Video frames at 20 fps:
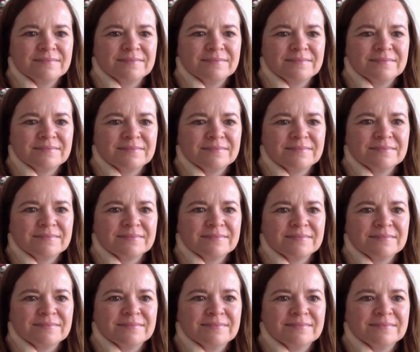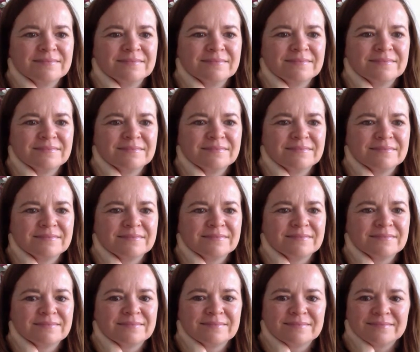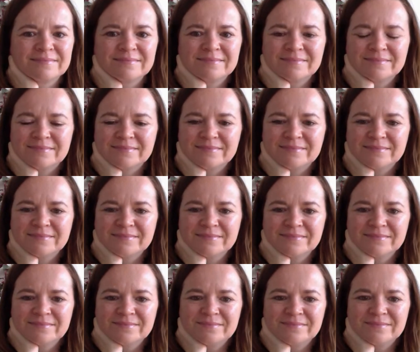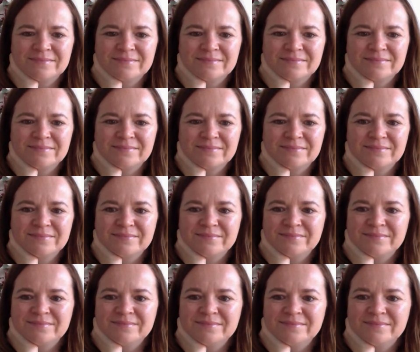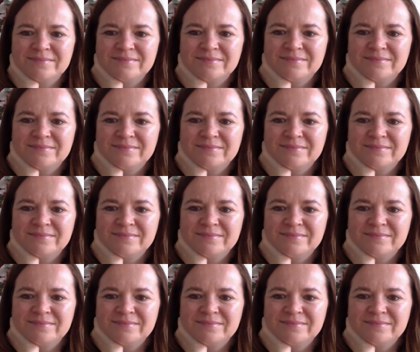No words are spoken by the person on screen.